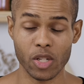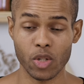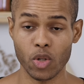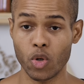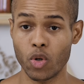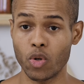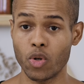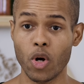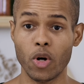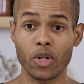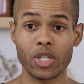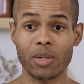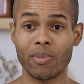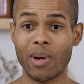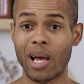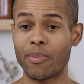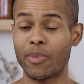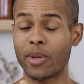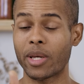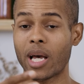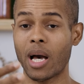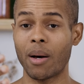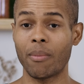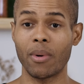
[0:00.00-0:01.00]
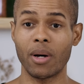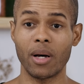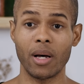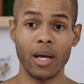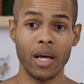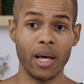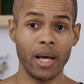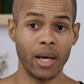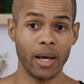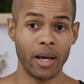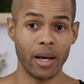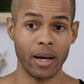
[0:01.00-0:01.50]
And who knows, it might become a,
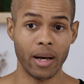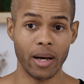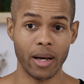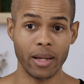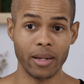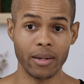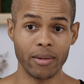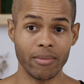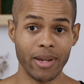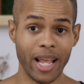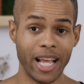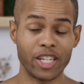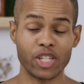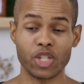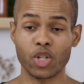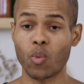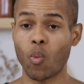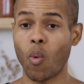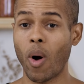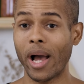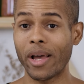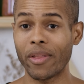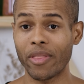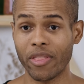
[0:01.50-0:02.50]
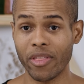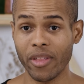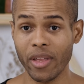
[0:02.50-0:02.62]
a nationwide